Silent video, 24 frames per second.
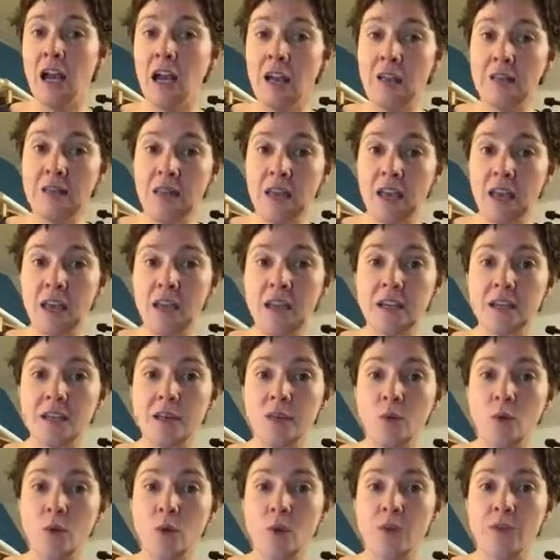and
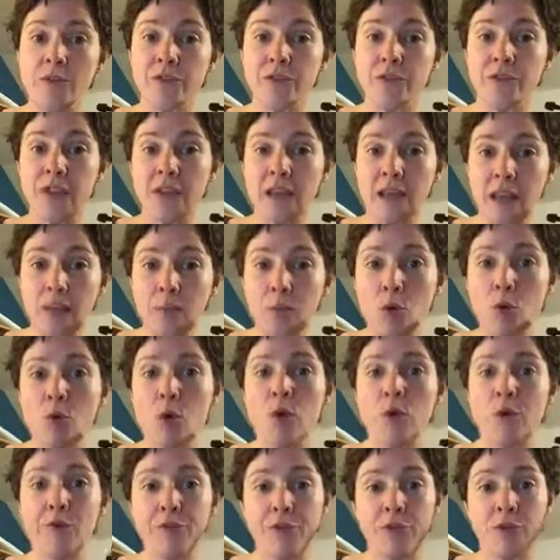then once they get more
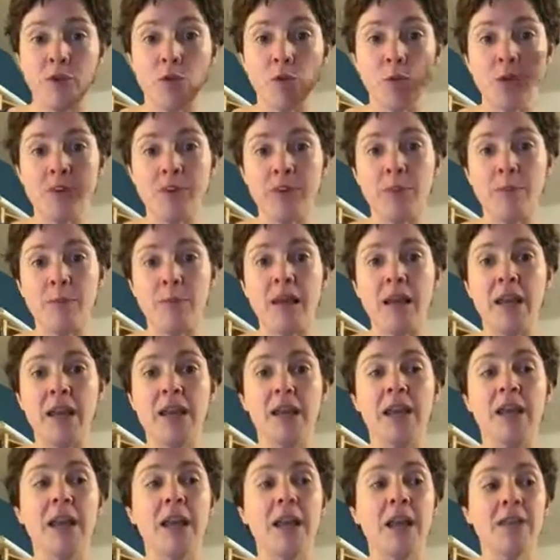confident with their
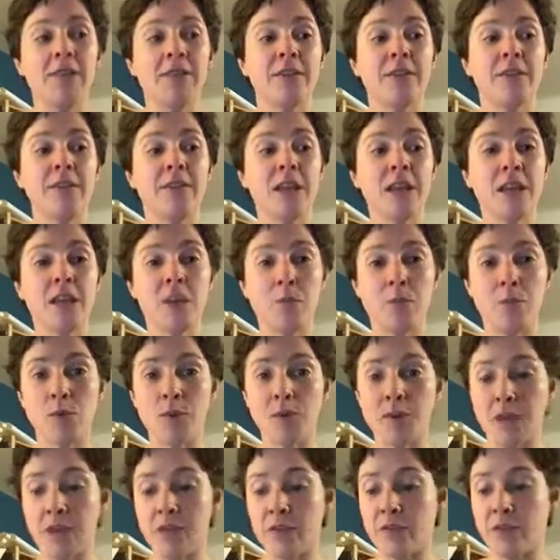playing, then they can
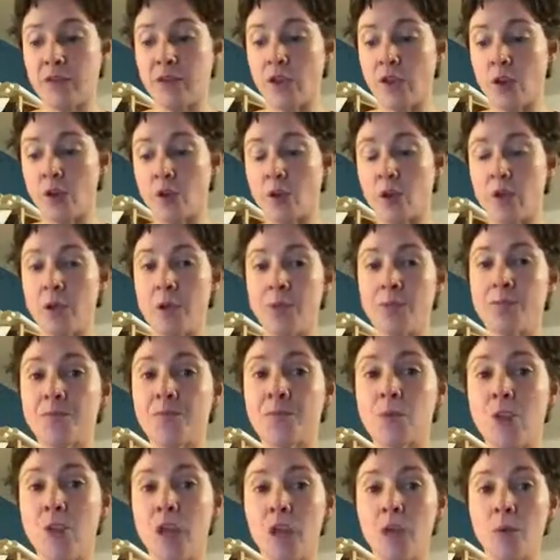put that. So
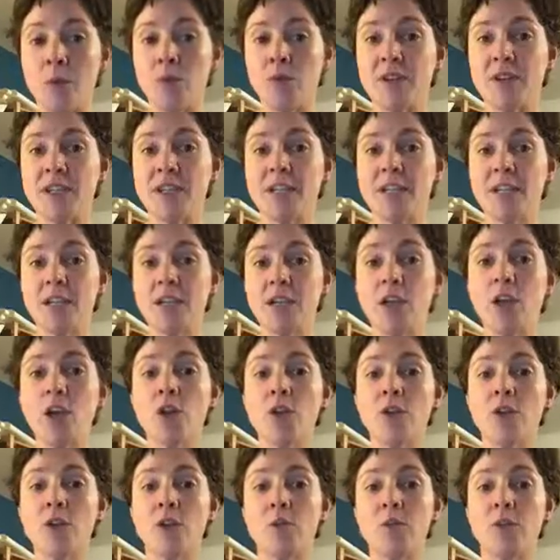we
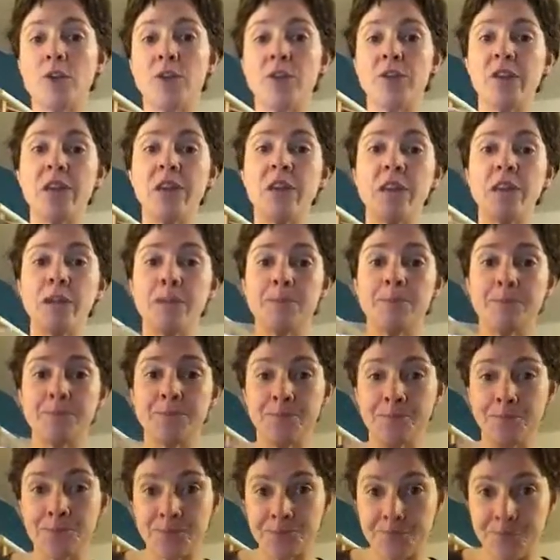decode the music
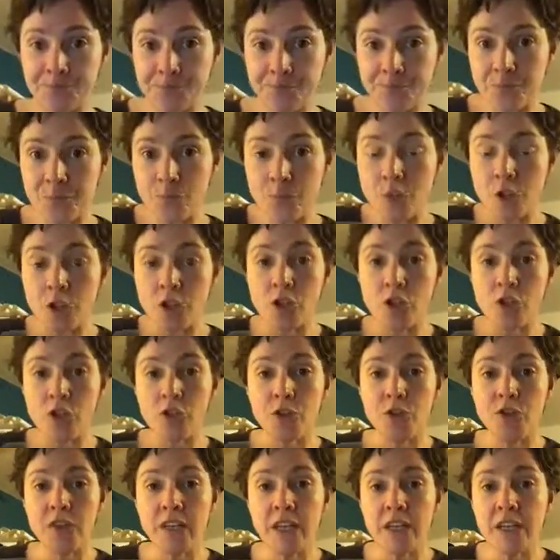
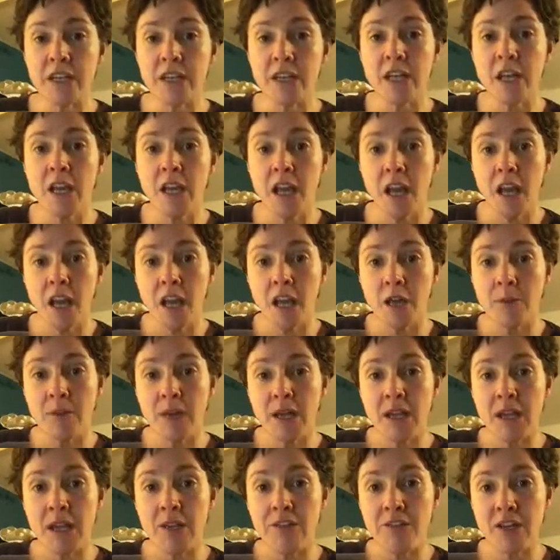using, and
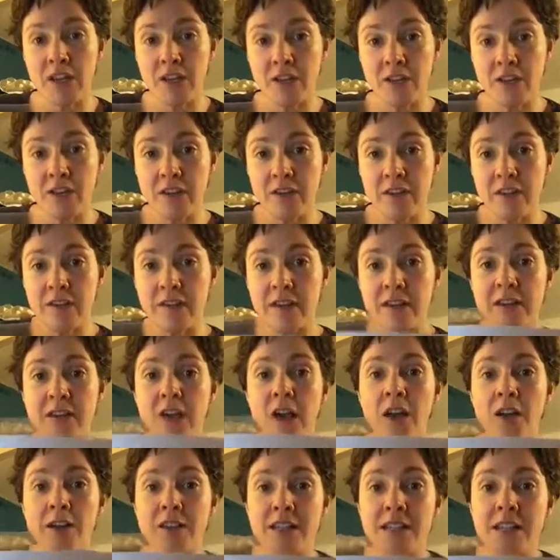I've sent, this is an
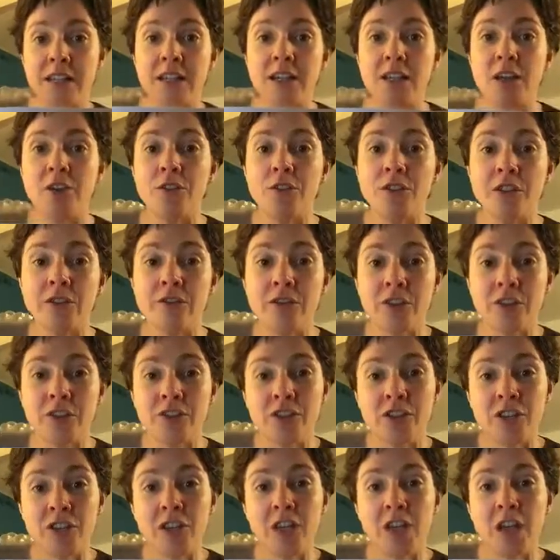undecoded
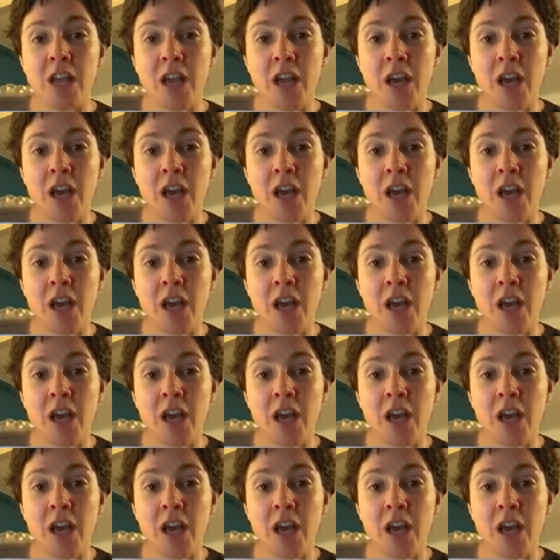version,